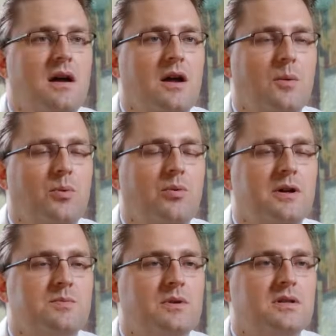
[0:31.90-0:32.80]
A hip
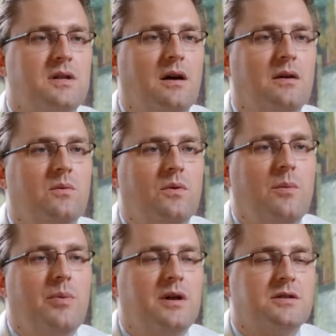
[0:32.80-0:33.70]
replacement is done when
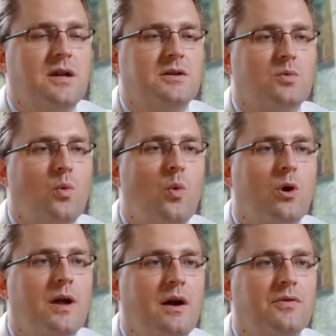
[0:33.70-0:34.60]
the patient has
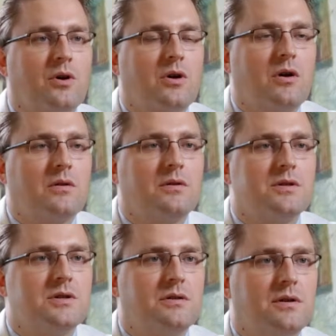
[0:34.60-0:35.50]
worn out their
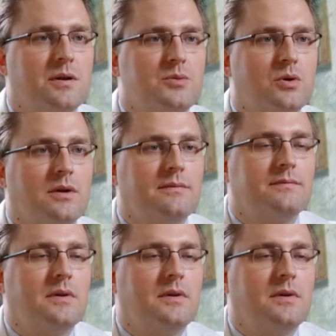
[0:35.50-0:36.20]
cartilage in their hip joint.